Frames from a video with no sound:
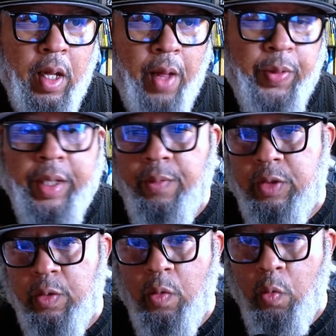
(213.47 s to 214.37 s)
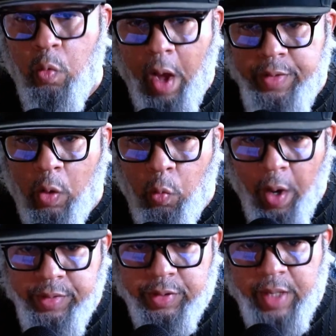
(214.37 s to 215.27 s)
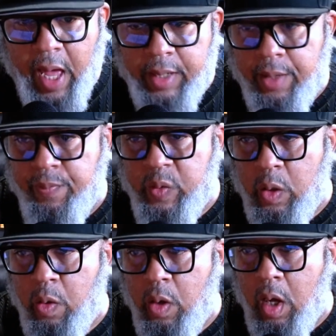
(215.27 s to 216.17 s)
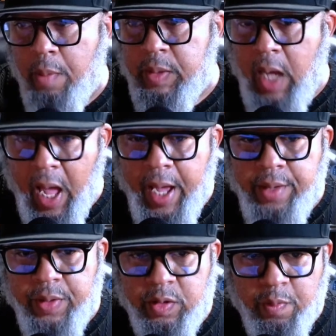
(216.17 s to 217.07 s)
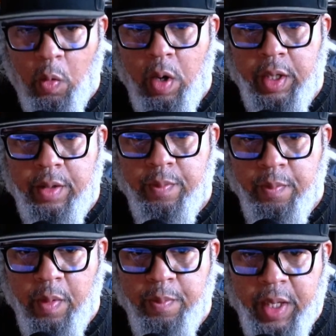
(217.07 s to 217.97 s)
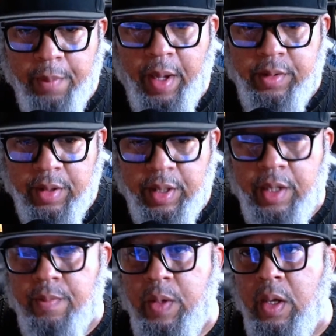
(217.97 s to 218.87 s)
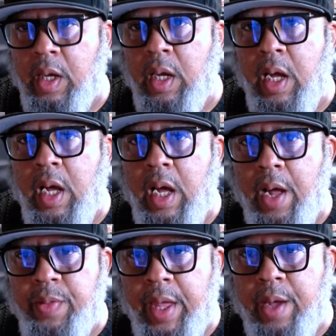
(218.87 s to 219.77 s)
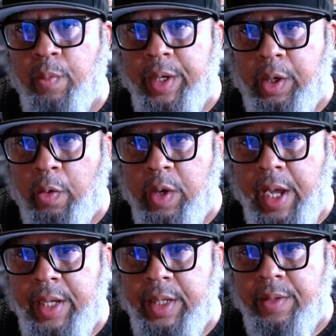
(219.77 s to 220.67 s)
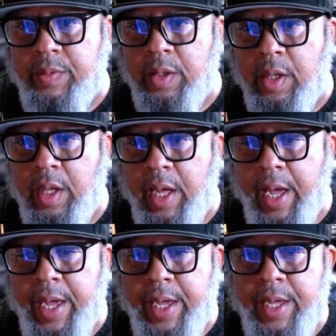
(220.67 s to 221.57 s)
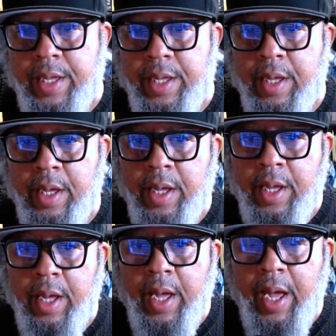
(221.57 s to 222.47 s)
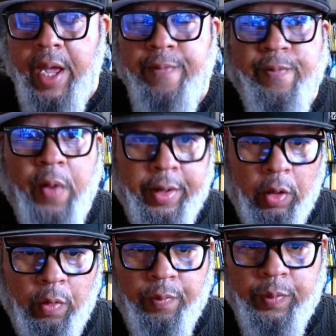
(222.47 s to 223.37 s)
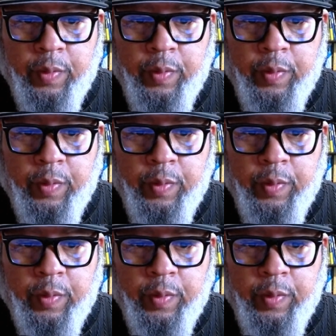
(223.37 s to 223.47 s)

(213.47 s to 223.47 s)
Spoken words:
I think it was, I know one solid guide this morning, me and my team. And then we created a, a funnel